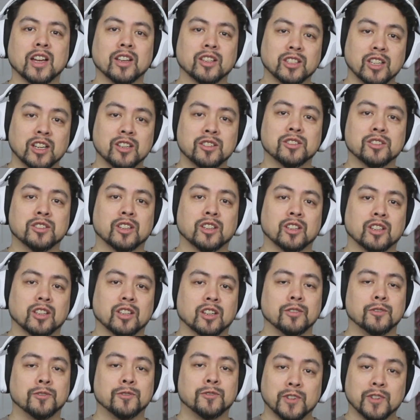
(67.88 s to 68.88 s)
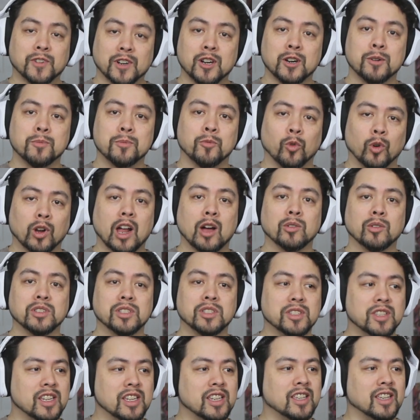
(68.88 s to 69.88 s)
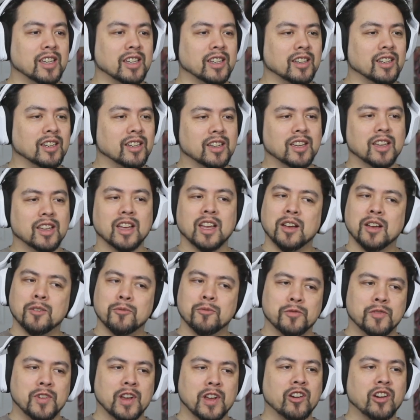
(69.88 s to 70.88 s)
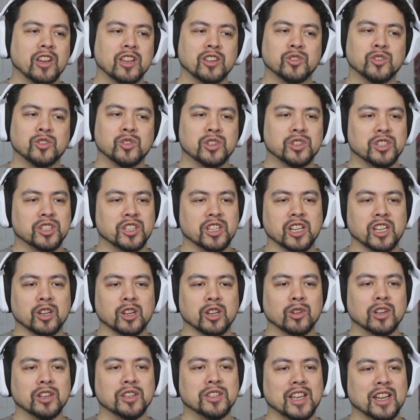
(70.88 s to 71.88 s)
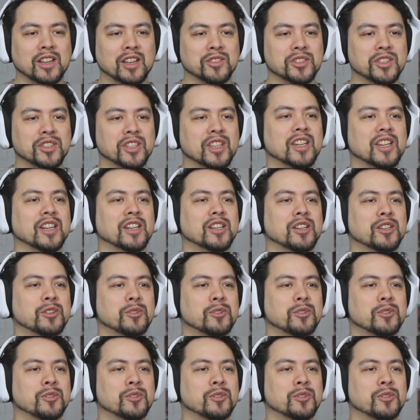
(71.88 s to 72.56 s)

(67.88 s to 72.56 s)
does confirm what I was thinking. Very interested to hear what it sounds like.